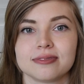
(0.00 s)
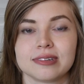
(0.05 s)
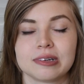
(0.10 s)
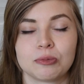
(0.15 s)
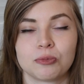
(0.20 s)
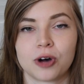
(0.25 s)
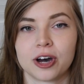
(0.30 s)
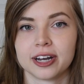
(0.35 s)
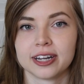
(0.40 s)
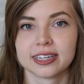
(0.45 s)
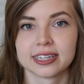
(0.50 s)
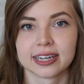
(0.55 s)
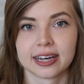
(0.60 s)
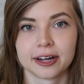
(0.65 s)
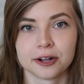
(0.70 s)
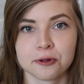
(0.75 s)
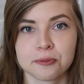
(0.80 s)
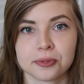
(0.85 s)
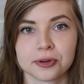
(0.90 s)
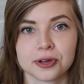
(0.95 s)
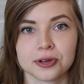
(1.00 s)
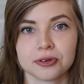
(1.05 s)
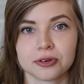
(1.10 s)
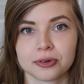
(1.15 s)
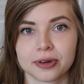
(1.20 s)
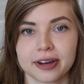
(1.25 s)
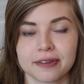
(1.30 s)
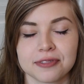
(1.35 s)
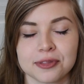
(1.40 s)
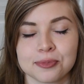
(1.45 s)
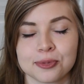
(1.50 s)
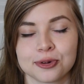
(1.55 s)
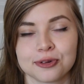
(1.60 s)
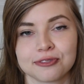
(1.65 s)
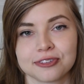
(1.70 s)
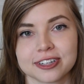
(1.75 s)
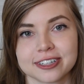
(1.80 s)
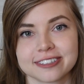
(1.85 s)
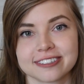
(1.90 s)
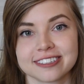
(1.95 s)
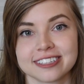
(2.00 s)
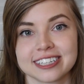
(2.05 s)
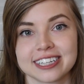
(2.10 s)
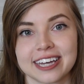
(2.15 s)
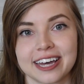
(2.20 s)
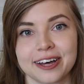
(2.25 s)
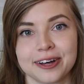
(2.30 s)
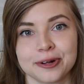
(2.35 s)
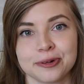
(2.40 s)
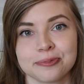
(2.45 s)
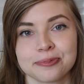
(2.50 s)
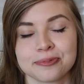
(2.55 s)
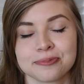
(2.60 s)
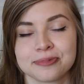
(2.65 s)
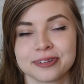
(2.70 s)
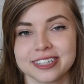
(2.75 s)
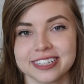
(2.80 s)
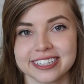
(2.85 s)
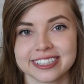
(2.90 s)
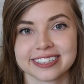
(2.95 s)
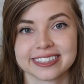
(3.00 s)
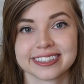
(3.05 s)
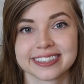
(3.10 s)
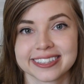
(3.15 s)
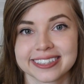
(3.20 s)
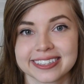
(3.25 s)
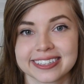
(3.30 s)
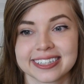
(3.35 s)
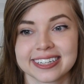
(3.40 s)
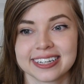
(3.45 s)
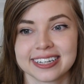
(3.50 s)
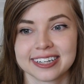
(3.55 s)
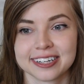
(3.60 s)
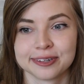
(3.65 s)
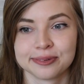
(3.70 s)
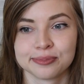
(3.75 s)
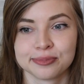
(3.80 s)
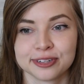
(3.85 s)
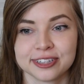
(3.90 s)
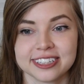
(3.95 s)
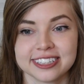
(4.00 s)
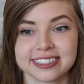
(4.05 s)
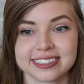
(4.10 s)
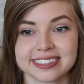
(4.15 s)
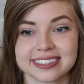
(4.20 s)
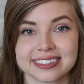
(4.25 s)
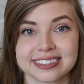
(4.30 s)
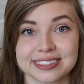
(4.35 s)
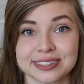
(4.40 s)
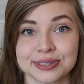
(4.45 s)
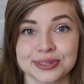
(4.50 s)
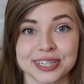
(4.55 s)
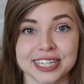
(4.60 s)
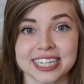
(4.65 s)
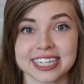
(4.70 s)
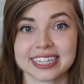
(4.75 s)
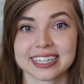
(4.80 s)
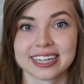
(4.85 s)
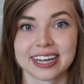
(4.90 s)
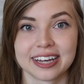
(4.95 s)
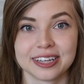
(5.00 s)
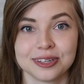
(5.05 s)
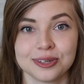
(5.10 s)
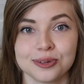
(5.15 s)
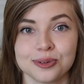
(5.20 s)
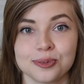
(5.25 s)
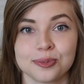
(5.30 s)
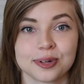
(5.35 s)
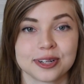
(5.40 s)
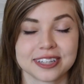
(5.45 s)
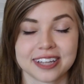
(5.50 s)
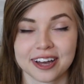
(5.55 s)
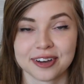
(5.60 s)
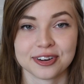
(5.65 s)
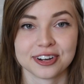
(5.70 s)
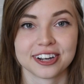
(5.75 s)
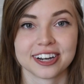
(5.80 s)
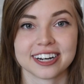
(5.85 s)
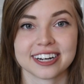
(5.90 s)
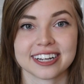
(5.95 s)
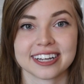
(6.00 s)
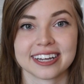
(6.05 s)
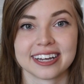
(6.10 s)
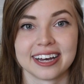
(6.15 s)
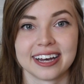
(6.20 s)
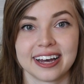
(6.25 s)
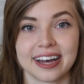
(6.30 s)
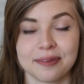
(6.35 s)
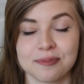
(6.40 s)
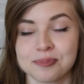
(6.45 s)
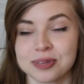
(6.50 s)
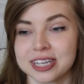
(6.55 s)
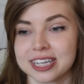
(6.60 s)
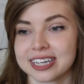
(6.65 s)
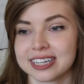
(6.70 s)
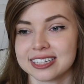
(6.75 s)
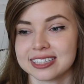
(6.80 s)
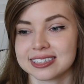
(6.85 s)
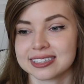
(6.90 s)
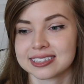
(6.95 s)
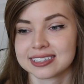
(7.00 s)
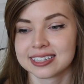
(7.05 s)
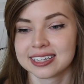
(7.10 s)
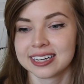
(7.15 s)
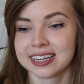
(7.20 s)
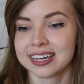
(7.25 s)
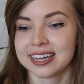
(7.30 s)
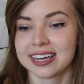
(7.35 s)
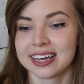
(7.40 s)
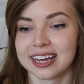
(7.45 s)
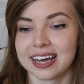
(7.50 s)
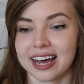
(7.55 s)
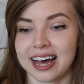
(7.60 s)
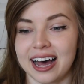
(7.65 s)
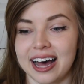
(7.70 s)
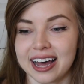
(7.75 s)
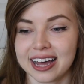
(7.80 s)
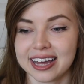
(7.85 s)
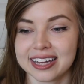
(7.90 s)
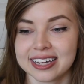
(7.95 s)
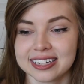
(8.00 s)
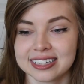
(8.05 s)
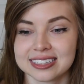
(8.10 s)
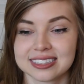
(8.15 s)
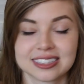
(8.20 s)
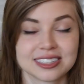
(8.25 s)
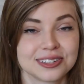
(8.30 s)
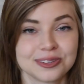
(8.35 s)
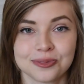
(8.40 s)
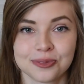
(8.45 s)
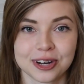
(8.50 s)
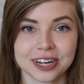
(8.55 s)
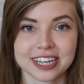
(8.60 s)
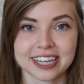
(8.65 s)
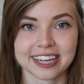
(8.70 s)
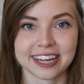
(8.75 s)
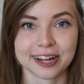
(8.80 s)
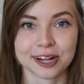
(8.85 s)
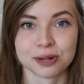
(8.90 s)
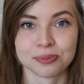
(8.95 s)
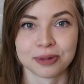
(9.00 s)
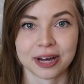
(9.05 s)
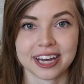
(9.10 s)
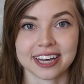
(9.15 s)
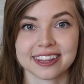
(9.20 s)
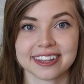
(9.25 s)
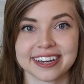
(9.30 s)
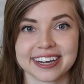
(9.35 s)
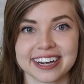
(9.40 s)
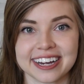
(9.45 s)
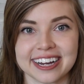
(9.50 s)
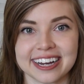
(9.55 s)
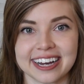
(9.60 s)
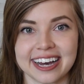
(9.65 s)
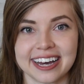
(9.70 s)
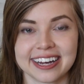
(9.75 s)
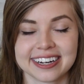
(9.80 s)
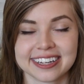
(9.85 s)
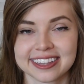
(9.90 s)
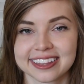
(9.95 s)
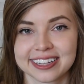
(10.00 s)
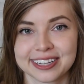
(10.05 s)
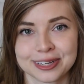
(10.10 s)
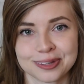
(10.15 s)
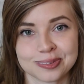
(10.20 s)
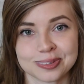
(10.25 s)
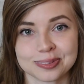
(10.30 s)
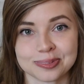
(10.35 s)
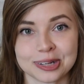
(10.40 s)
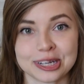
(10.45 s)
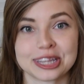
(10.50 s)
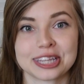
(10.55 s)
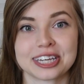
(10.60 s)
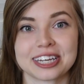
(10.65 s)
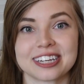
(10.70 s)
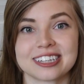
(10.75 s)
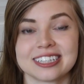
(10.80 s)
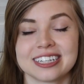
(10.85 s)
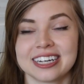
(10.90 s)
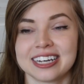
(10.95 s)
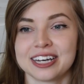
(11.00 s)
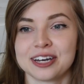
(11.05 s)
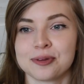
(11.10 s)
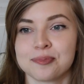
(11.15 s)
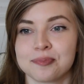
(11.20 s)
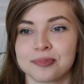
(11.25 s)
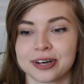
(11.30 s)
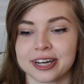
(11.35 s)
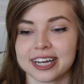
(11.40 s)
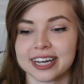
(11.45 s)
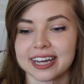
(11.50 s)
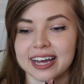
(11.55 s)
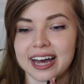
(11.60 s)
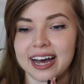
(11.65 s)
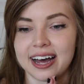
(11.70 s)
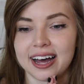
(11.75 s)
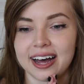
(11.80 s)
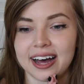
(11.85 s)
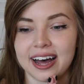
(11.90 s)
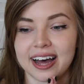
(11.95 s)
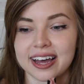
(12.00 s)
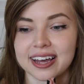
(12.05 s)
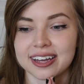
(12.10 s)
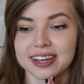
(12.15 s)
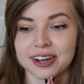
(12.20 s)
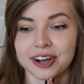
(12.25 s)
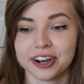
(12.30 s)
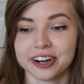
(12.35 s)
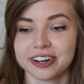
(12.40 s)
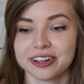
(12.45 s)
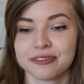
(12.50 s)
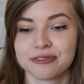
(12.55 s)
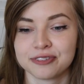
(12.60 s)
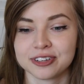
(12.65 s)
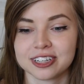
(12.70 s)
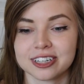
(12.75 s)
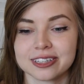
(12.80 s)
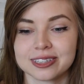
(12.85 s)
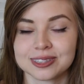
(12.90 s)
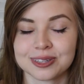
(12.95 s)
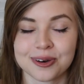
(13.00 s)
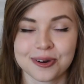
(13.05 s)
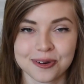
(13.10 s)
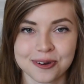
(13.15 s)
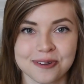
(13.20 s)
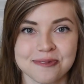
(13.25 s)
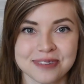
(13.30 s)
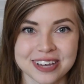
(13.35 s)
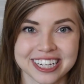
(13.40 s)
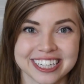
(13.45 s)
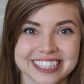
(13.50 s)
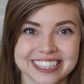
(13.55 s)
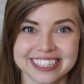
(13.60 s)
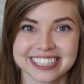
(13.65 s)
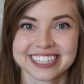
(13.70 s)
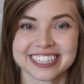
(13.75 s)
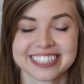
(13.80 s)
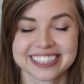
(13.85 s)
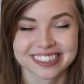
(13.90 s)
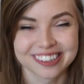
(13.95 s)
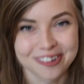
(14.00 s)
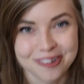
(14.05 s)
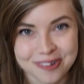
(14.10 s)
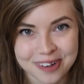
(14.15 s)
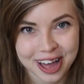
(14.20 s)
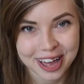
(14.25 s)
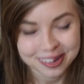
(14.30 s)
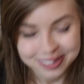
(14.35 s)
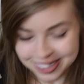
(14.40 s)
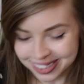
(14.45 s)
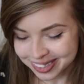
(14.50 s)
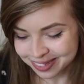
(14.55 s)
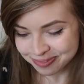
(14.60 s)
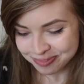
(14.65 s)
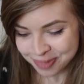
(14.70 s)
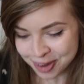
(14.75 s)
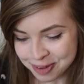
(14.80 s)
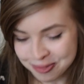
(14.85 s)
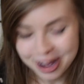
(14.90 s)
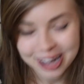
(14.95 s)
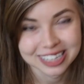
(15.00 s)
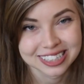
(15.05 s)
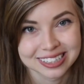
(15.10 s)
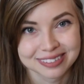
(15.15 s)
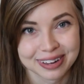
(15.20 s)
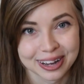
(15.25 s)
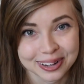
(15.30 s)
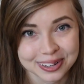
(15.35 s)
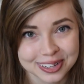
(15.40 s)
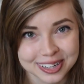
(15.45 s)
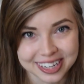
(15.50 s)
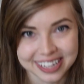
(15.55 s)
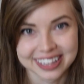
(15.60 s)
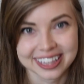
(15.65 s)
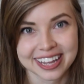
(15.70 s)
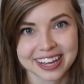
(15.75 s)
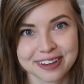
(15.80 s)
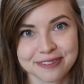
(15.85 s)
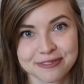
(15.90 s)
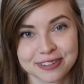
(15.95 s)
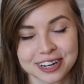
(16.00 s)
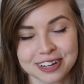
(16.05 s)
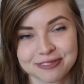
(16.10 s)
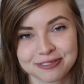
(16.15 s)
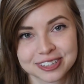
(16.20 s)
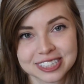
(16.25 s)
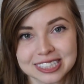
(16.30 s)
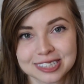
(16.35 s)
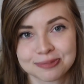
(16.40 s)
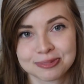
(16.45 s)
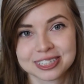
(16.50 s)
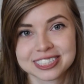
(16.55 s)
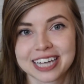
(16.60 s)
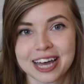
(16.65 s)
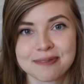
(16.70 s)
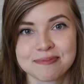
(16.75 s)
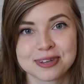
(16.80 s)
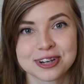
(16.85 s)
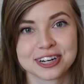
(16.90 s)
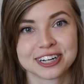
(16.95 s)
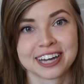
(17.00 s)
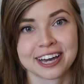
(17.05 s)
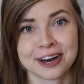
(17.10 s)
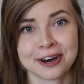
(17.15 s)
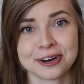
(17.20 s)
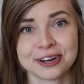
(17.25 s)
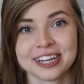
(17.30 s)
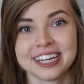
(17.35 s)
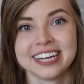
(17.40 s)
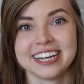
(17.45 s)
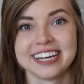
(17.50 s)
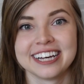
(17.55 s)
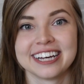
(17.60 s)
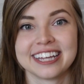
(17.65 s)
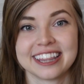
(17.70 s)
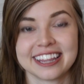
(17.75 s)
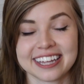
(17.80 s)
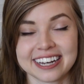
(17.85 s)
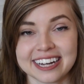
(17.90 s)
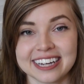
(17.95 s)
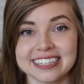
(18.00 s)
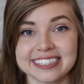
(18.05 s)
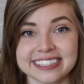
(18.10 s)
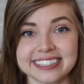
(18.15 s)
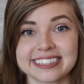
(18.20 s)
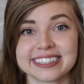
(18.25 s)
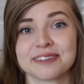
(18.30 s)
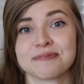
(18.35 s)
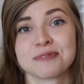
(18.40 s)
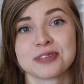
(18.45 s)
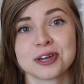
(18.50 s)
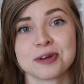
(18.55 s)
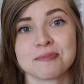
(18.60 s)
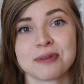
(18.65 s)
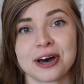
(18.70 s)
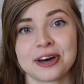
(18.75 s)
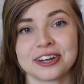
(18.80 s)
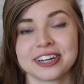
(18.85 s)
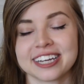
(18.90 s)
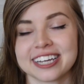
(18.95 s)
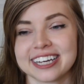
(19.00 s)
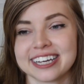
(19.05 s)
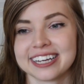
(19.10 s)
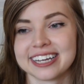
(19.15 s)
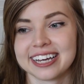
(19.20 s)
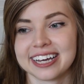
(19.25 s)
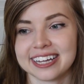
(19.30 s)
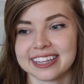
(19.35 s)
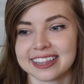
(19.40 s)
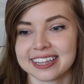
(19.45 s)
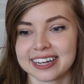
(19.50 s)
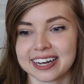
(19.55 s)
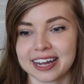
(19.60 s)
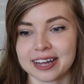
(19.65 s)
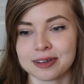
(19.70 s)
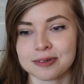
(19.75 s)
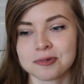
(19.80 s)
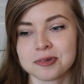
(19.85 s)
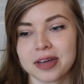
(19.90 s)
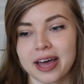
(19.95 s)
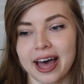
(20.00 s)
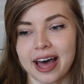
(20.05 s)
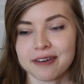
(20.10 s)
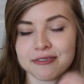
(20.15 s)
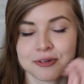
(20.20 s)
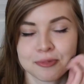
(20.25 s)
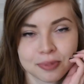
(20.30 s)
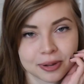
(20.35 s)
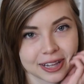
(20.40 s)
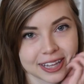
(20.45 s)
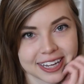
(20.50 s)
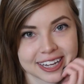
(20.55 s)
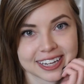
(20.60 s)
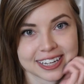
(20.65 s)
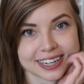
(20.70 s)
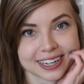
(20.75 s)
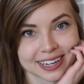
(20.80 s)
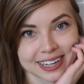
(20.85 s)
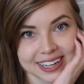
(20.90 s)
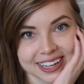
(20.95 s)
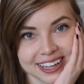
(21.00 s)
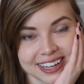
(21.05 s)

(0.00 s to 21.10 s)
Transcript: want to get help, or you don't have the motivation to get help, please just do it. You will not regret it, because I didn't want to get help either. I didn't think it was worth it, but I already feel so amazing, and so I have such a more positive outlook on life, and I feel so much happier now that I did something about it, and that I have a plan